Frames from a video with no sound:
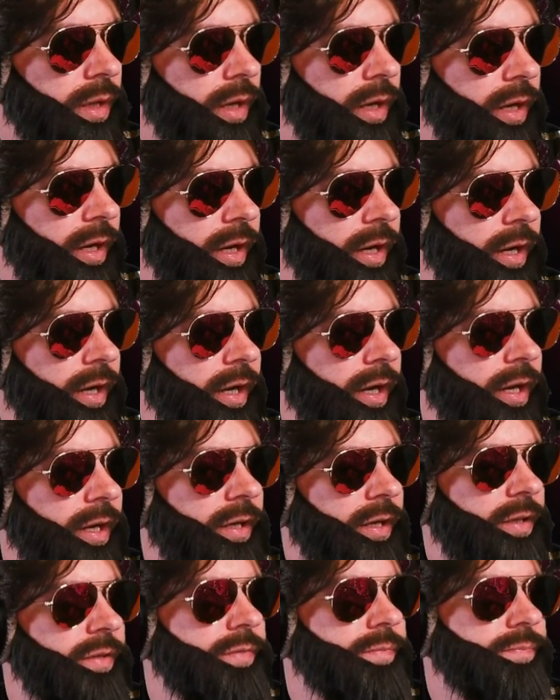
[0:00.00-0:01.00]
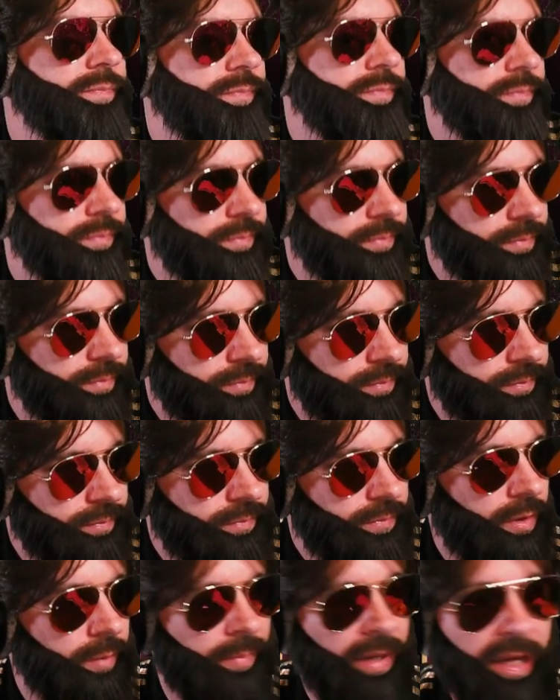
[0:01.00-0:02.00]
and
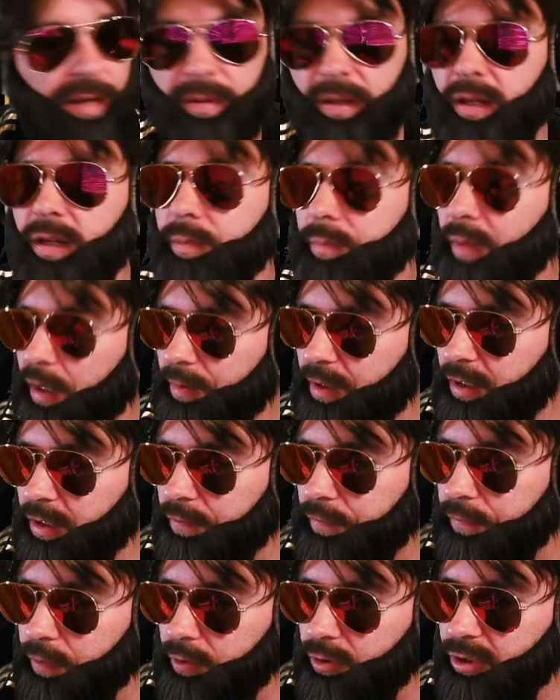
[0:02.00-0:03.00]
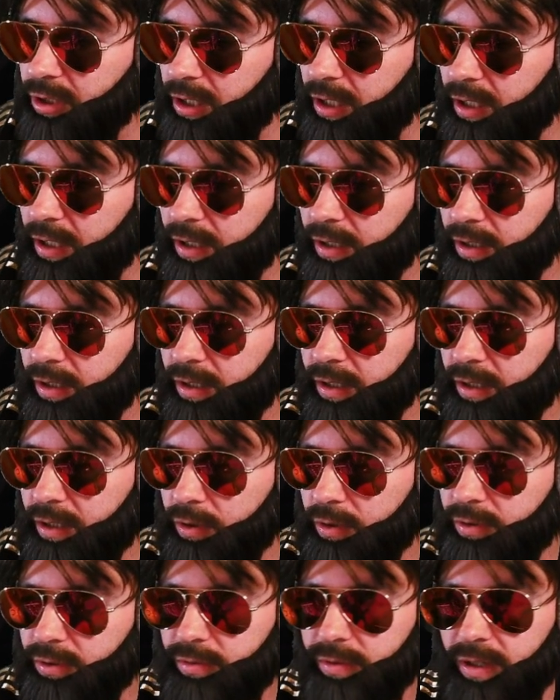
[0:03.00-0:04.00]
maybe in the future,
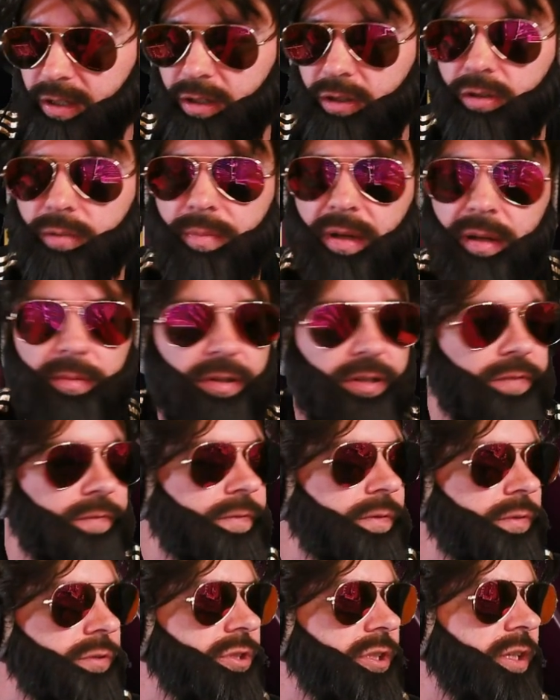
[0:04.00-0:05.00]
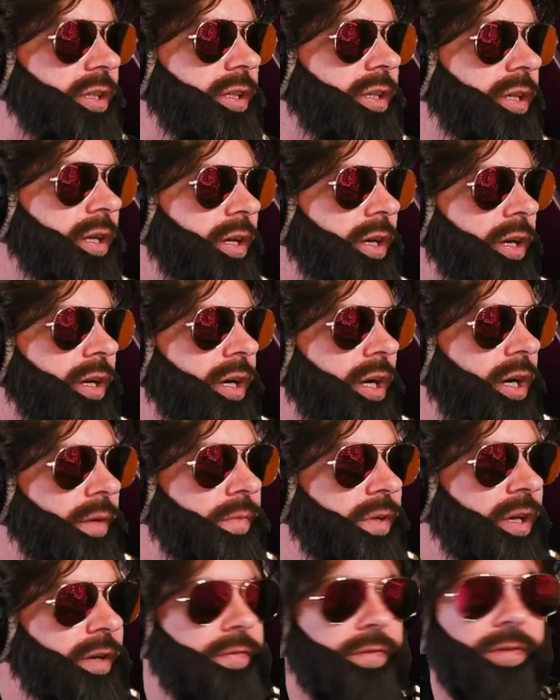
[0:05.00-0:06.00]
Cost Dreadnought, maybe in the future
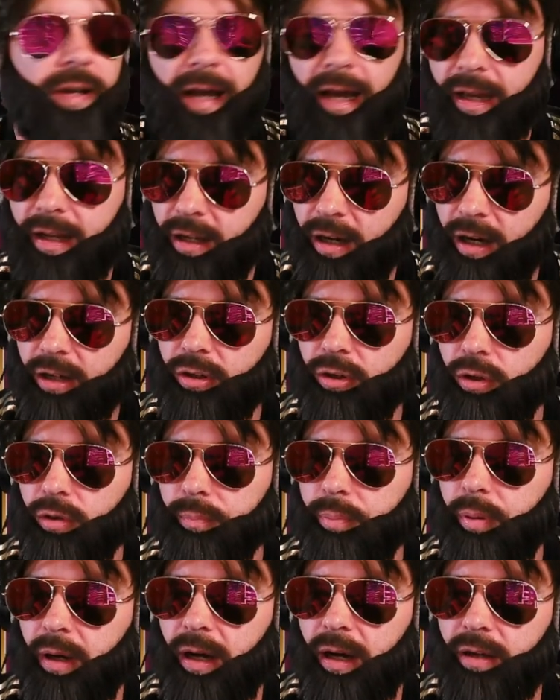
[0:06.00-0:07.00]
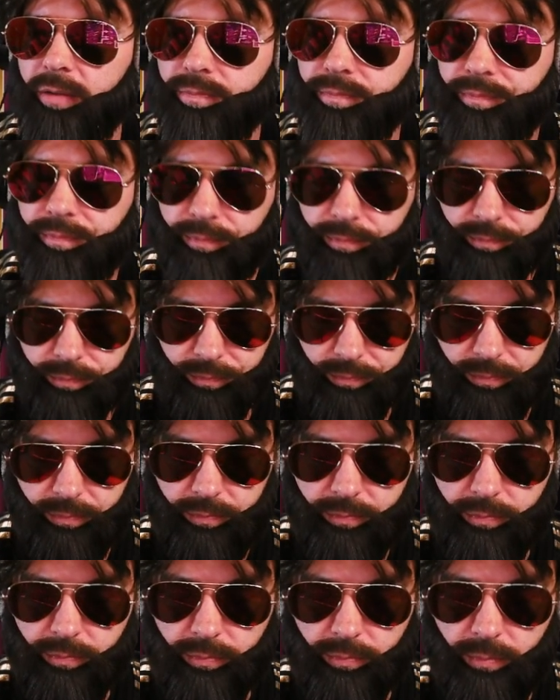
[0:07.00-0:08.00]
we have Lionheart on par,
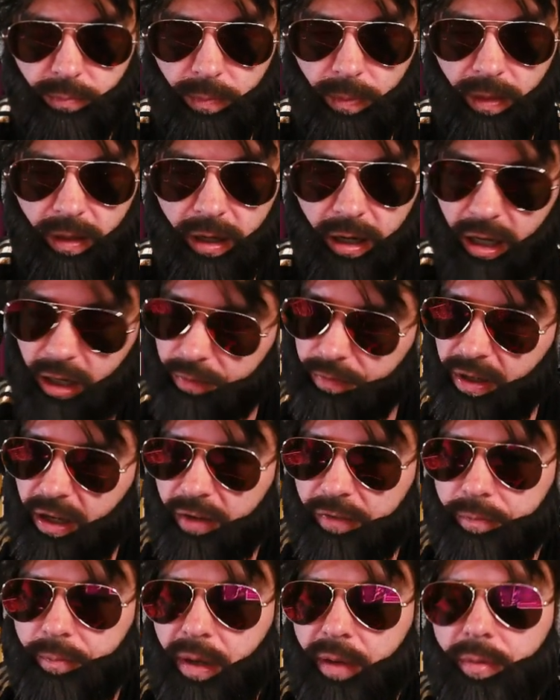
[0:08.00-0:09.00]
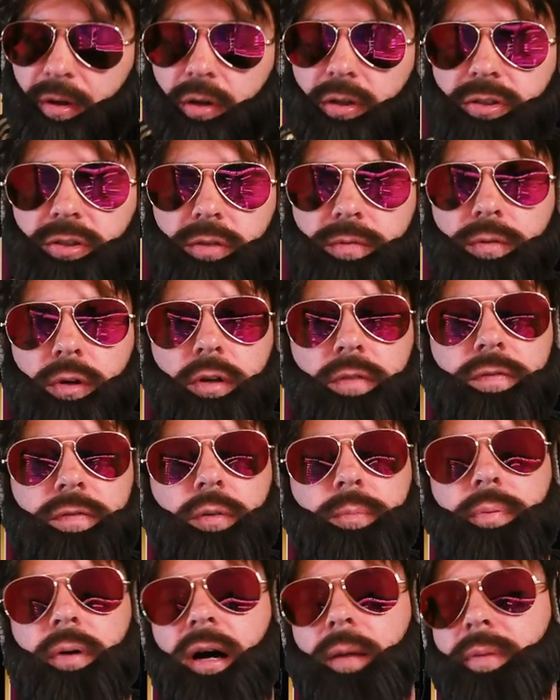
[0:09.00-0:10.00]
and we have maybe also Wolf
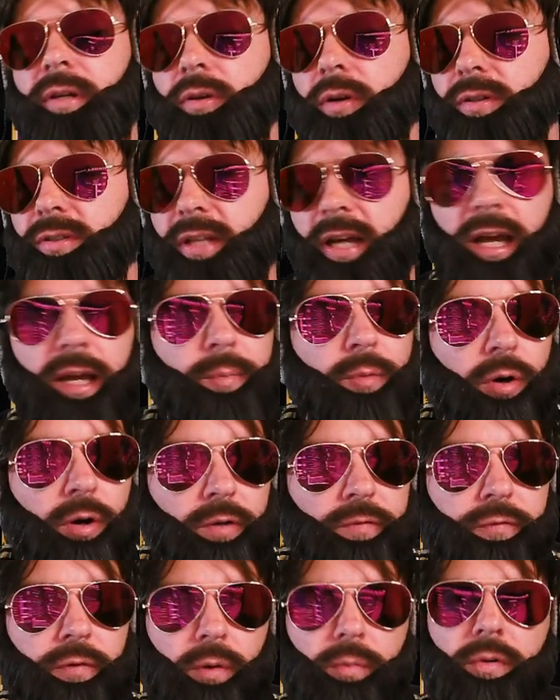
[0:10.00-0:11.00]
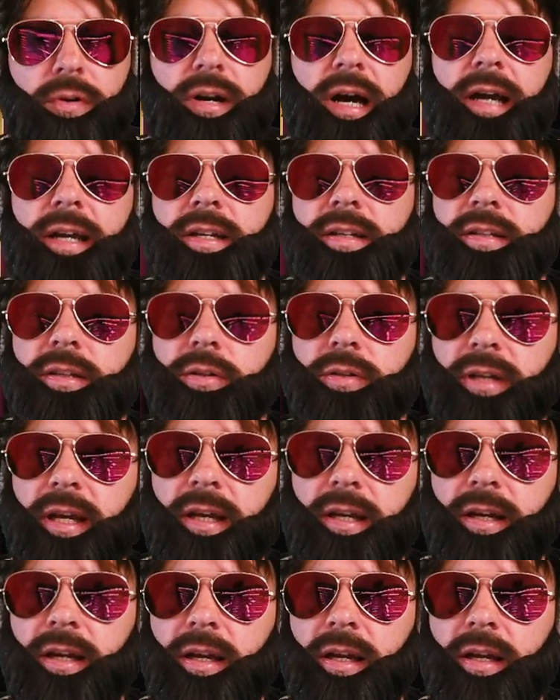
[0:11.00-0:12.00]
on par, because I'm all for variety. Okay.